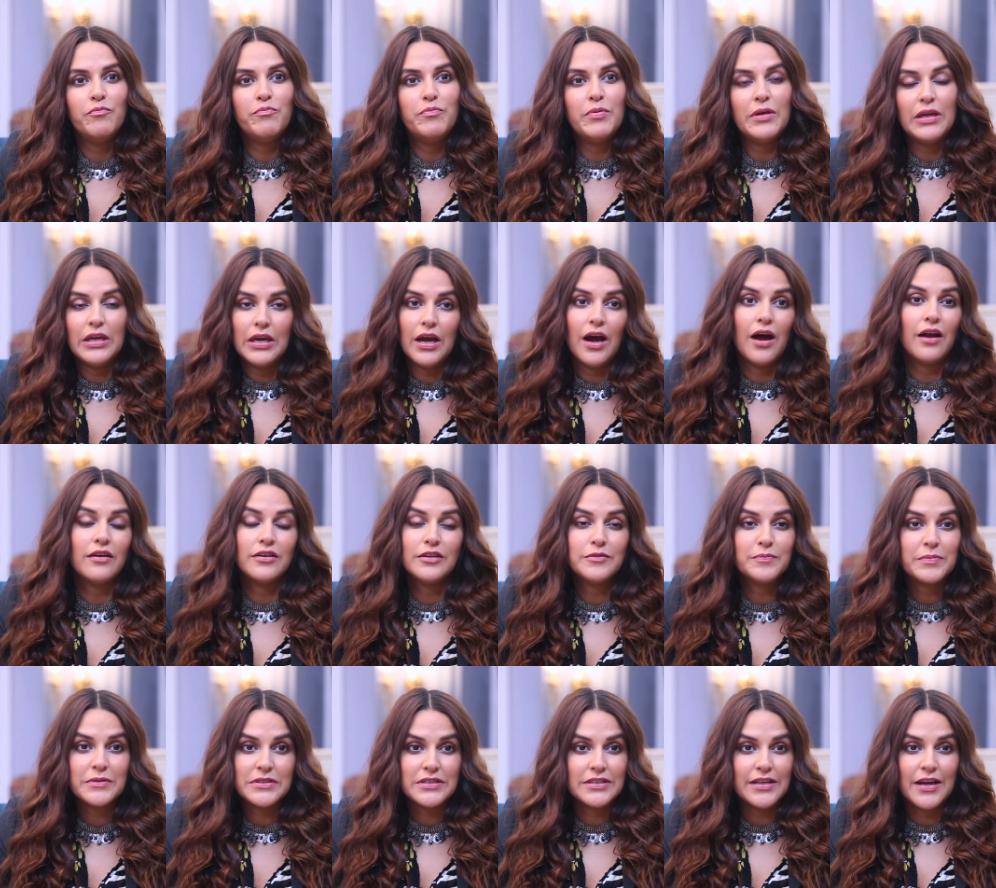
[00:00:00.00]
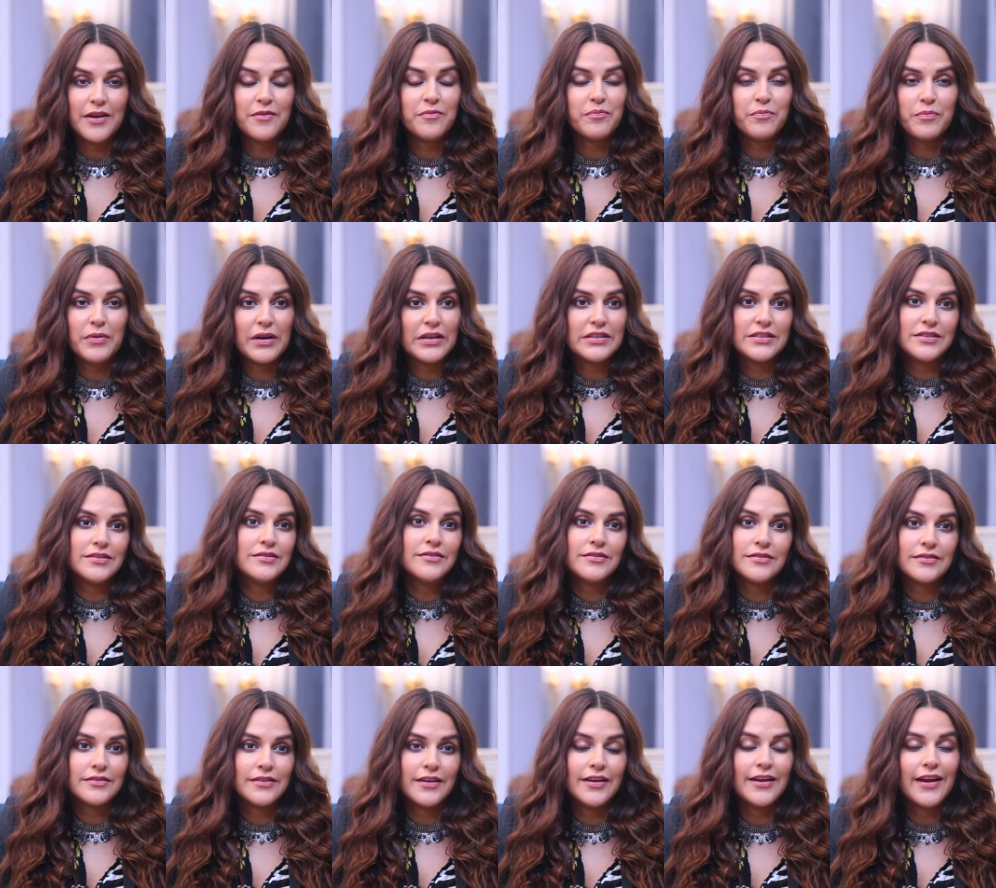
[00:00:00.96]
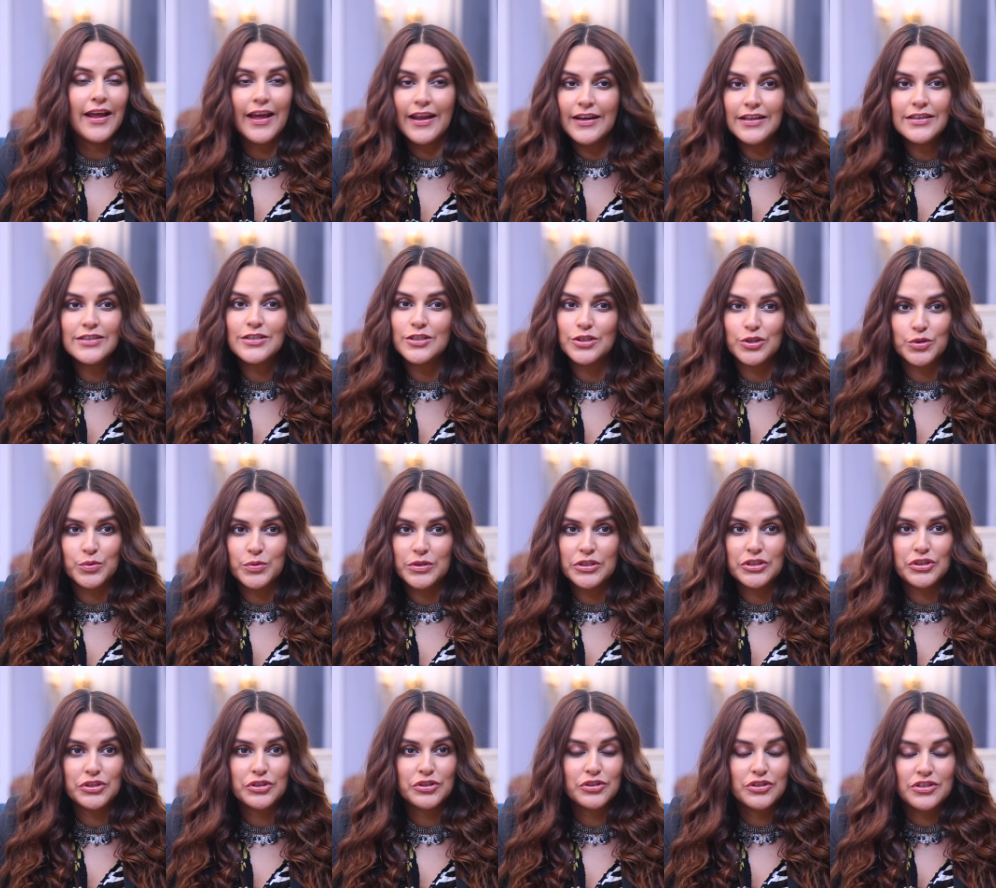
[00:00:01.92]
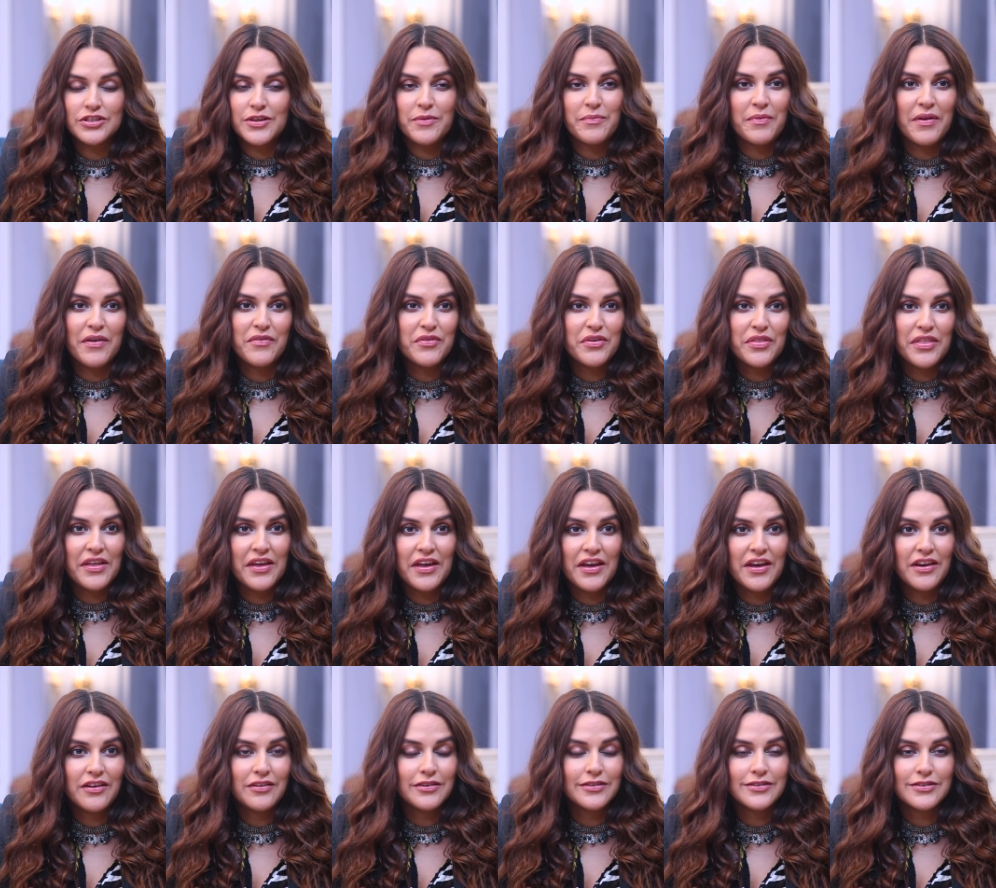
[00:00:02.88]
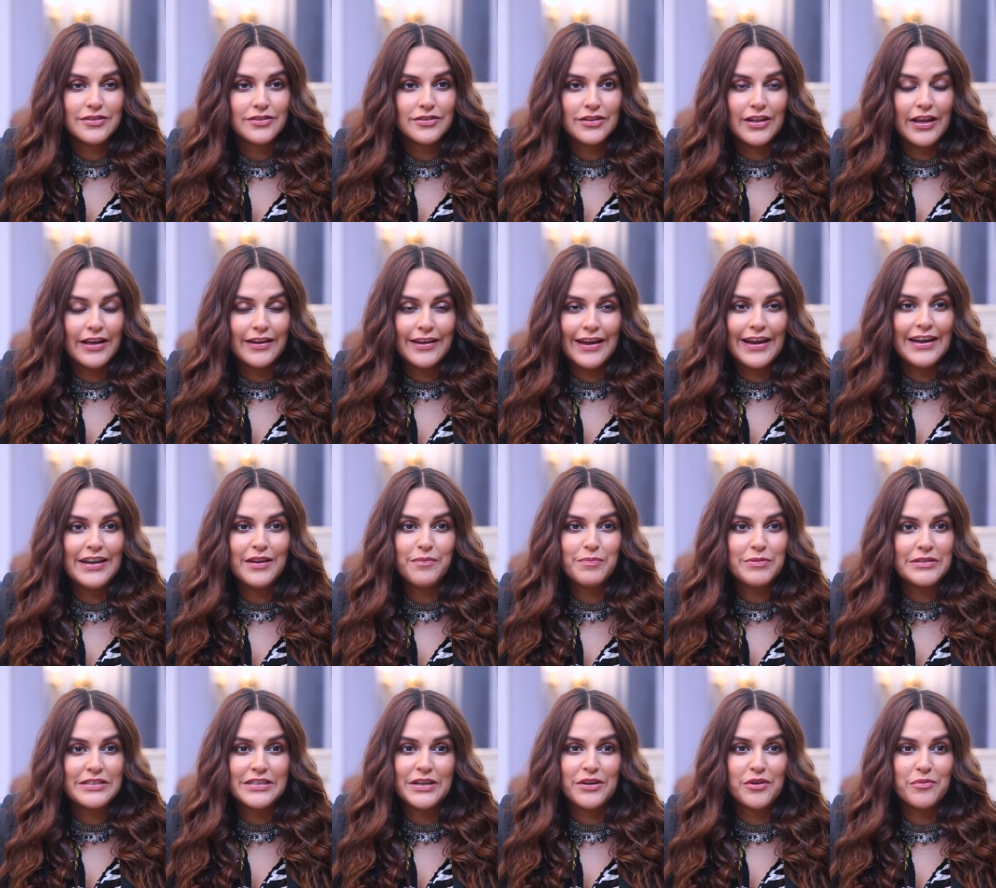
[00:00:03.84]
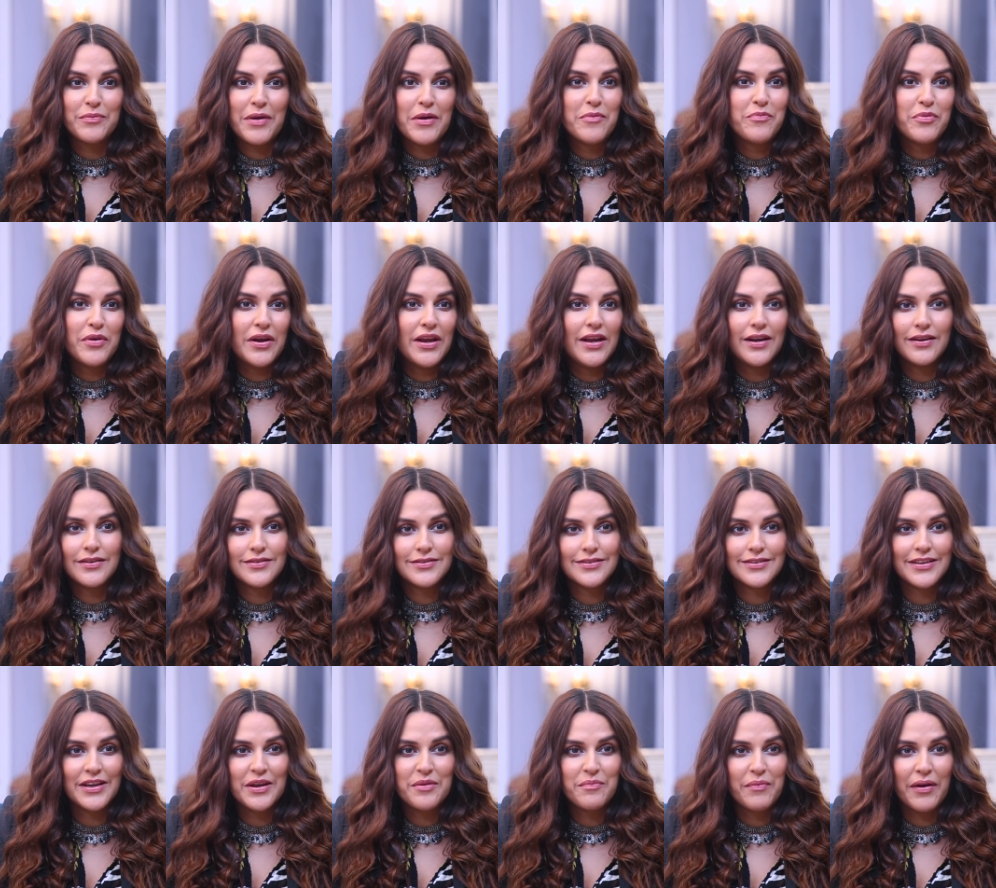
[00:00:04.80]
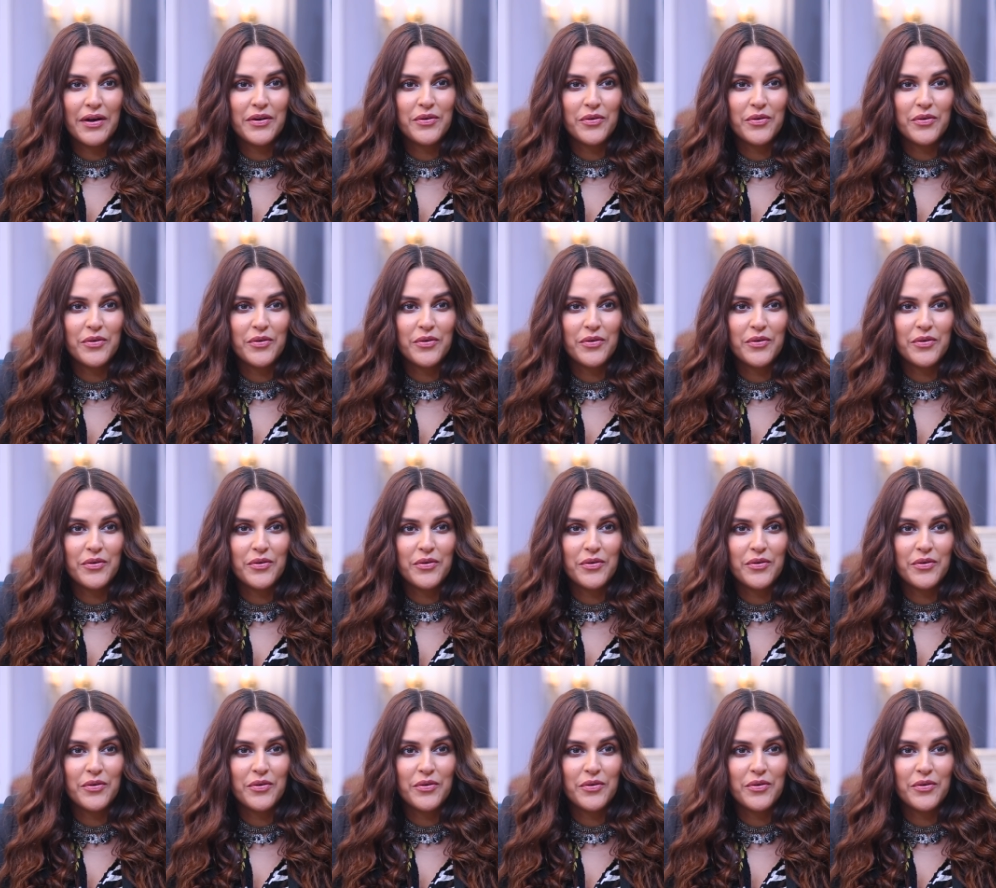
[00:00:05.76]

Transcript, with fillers: be 100% present in any situation, because I'm never there, because 80% of my brain is in my